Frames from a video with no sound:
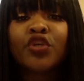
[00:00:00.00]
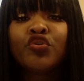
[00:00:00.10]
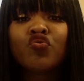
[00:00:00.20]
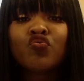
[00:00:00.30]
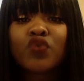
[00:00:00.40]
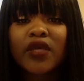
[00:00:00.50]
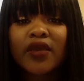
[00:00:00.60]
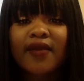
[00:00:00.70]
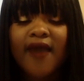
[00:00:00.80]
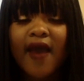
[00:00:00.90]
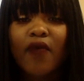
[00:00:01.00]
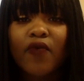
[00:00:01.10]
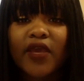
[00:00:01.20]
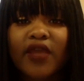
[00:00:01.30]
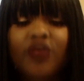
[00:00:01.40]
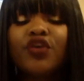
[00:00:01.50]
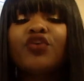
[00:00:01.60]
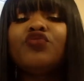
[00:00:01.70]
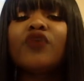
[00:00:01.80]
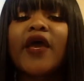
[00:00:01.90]
You cannot wait.
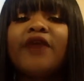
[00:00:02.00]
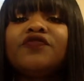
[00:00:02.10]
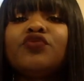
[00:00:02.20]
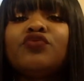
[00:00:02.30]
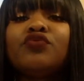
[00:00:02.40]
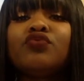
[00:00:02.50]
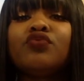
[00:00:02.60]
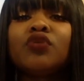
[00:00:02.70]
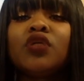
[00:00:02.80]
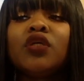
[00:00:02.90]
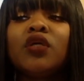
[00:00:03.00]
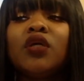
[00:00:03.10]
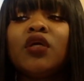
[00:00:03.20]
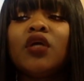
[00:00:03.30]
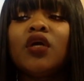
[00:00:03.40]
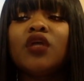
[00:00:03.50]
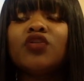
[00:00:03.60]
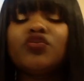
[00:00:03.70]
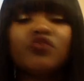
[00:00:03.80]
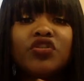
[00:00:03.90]
You have to, as
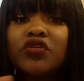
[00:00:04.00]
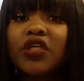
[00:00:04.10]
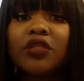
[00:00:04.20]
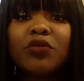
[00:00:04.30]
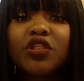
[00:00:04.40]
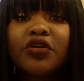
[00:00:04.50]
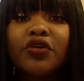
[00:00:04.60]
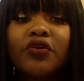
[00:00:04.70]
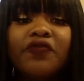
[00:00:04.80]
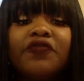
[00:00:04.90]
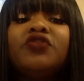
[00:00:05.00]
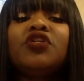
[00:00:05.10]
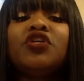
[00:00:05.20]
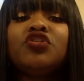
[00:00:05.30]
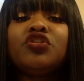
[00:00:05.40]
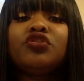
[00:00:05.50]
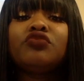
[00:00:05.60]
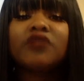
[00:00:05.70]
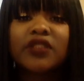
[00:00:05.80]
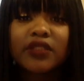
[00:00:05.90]
soon as you get the material, first thing you should
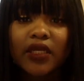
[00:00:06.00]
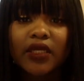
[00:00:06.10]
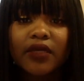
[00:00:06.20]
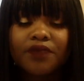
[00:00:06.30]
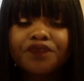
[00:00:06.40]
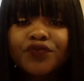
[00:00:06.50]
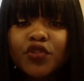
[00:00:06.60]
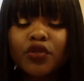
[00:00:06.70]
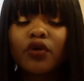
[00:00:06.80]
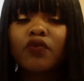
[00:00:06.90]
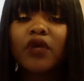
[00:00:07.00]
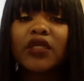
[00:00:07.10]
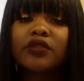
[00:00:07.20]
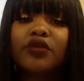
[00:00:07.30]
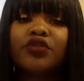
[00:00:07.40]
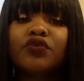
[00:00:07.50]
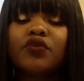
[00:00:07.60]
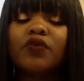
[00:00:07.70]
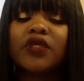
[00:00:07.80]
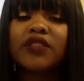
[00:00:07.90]
do is study it. So what I started
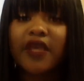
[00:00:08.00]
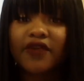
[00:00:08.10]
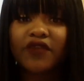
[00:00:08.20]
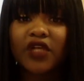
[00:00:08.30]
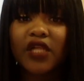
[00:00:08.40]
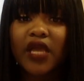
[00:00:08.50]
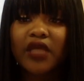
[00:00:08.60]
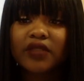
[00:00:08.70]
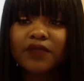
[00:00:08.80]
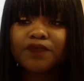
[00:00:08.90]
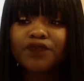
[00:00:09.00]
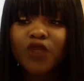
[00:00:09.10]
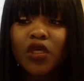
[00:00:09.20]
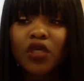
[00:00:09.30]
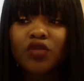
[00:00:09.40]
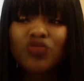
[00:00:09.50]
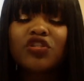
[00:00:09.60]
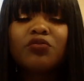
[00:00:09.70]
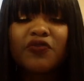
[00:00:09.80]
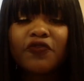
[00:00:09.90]
doing was, after class,
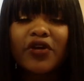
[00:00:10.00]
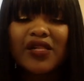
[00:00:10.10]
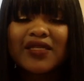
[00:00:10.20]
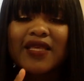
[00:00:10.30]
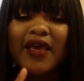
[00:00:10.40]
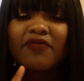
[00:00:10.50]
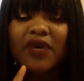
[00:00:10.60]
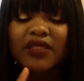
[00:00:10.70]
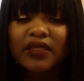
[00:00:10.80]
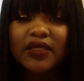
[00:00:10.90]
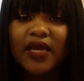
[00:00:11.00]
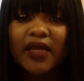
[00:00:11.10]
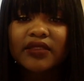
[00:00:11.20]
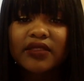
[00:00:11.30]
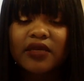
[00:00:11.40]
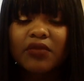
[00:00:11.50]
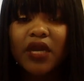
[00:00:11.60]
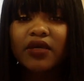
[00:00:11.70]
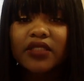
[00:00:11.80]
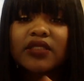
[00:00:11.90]
usually before class I have my study guides done, but
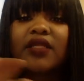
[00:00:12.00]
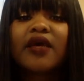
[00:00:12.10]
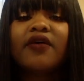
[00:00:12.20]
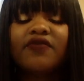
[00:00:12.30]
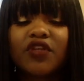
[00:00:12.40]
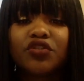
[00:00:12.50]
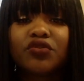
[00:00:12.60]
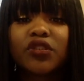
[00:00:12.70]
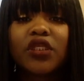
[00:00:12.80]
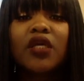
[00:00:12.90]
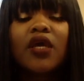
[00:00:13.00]
I'll get to that eventually.